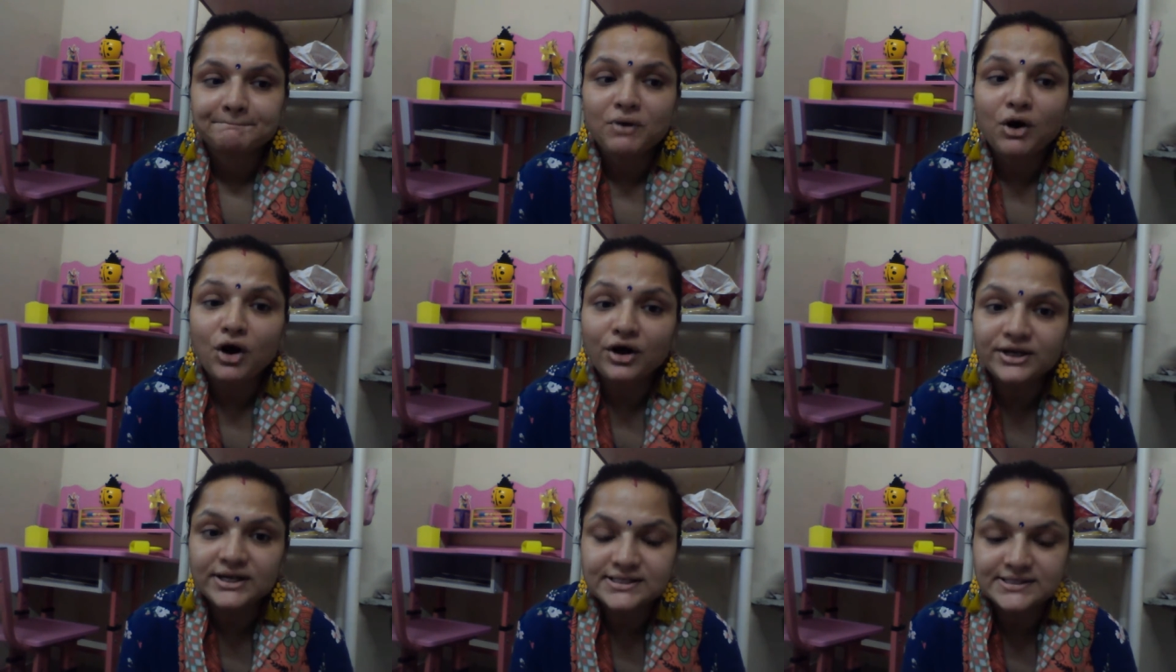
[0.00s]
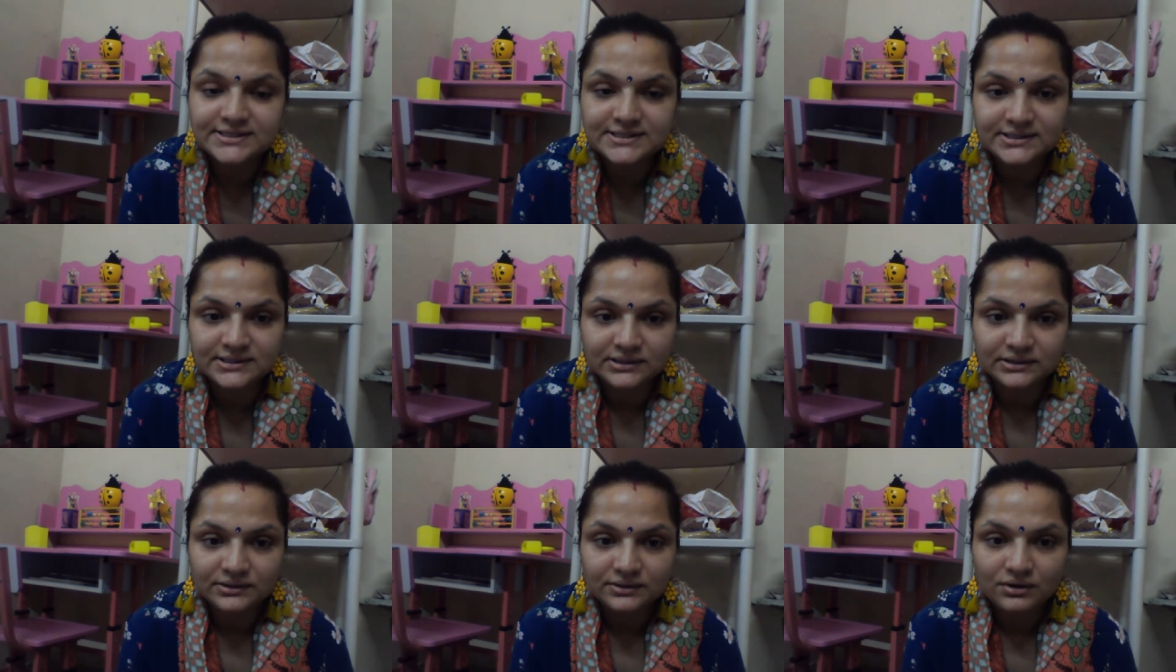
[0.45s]

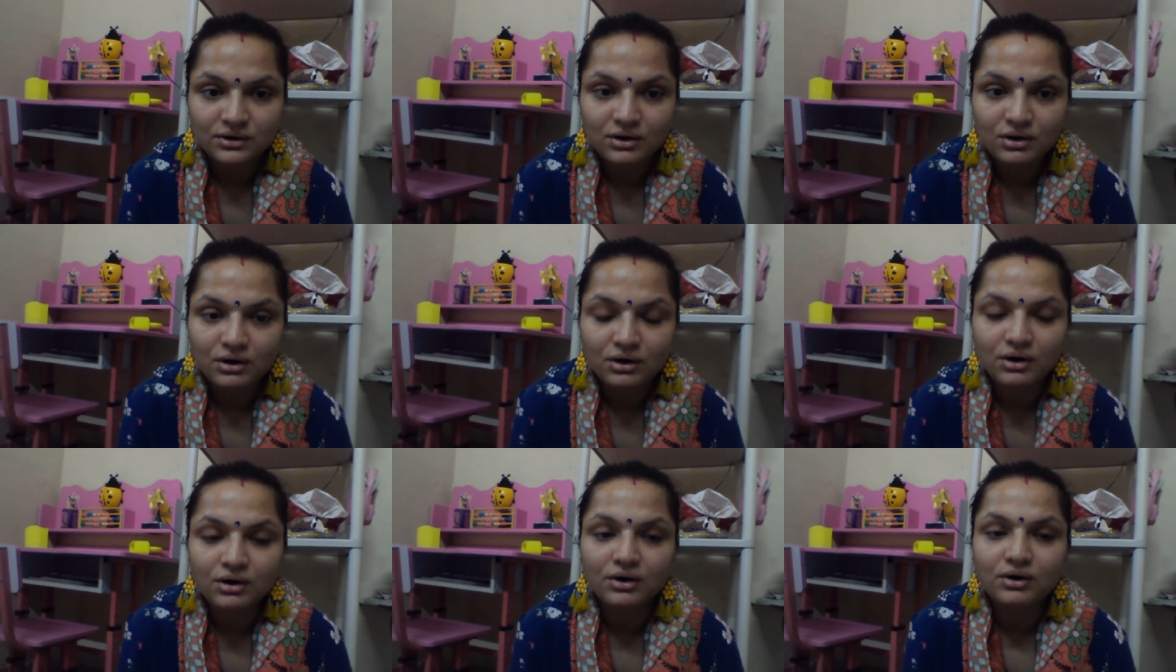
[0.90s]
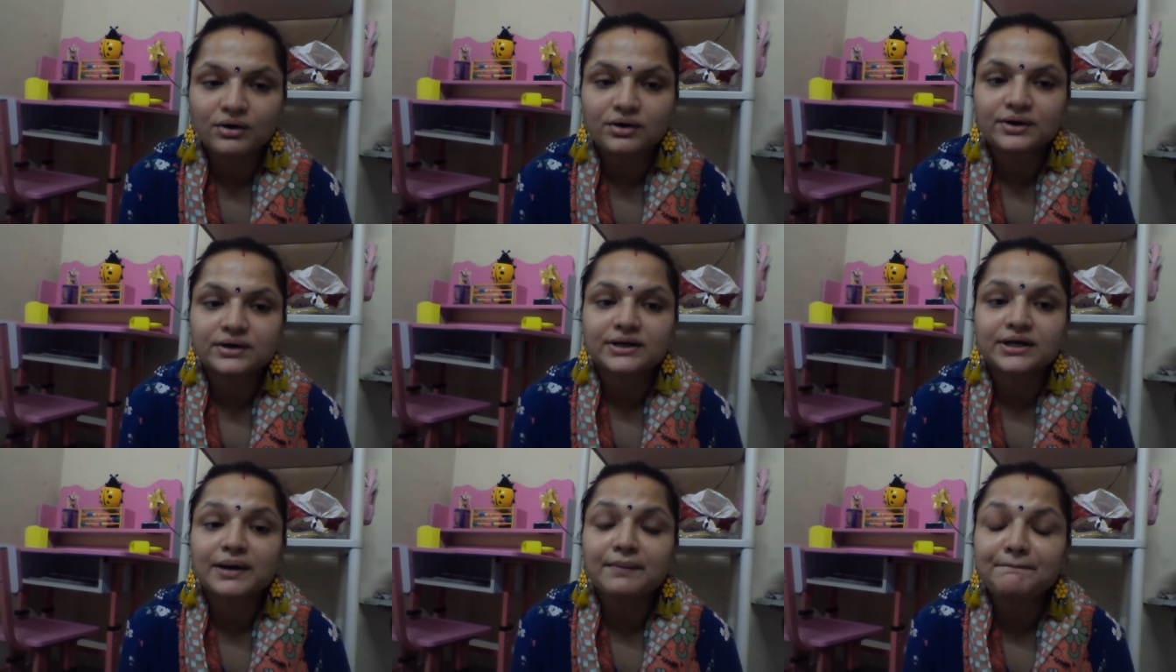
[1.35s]
honesty
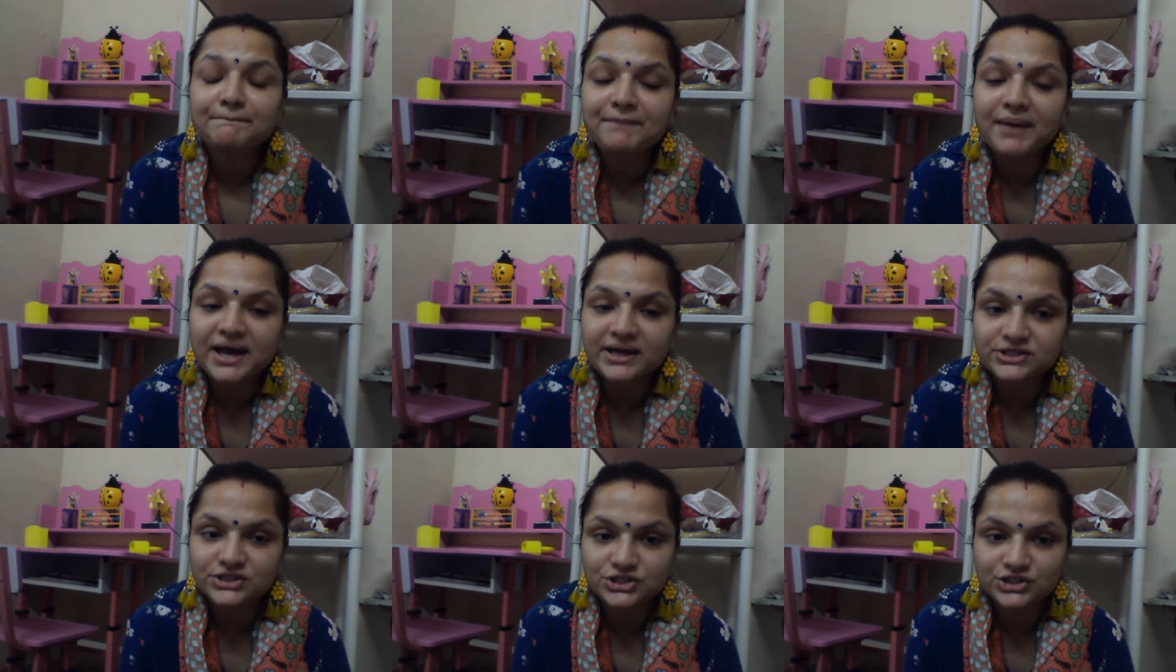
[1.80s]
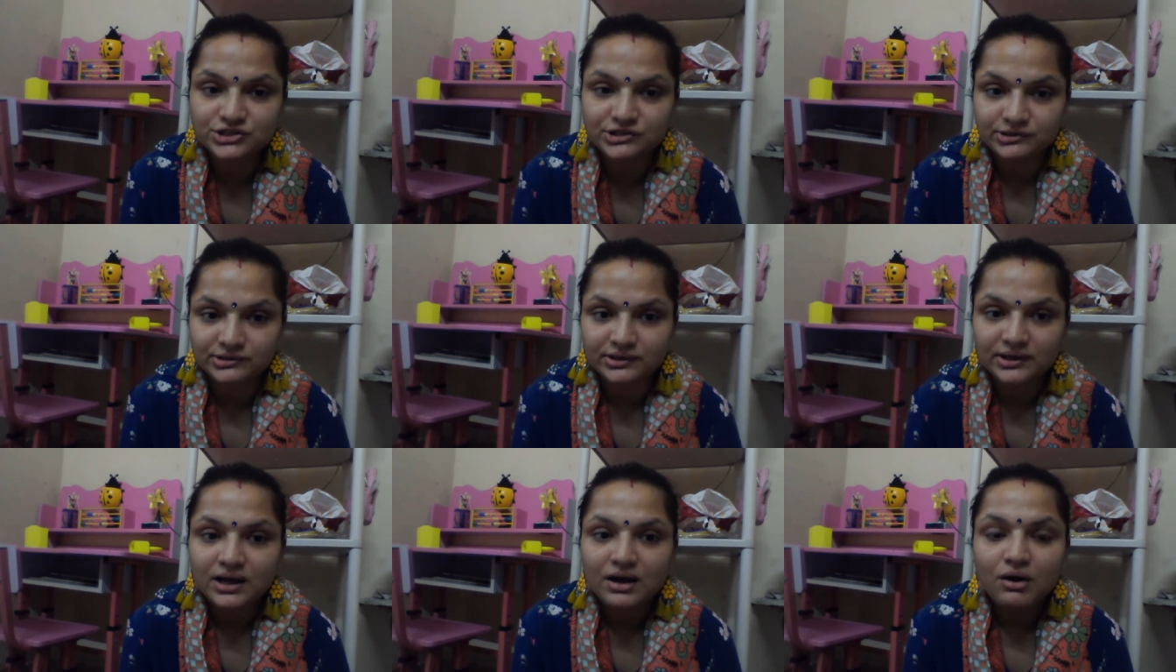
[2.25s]
or
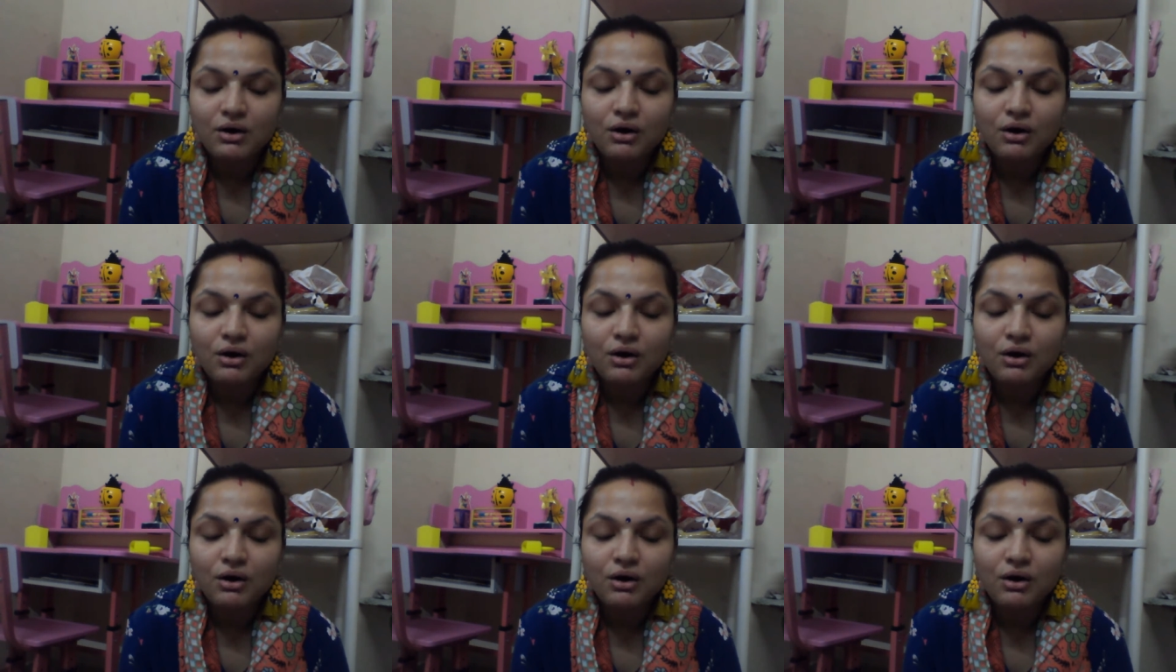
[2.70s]
compassion.